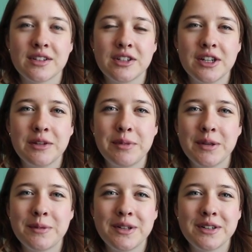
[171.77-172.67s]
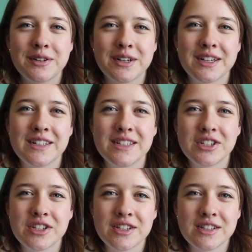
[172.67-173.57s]
good people in
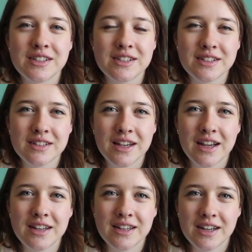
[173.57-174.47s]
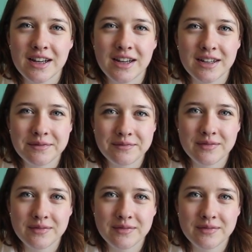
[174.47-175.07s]
organizations, and how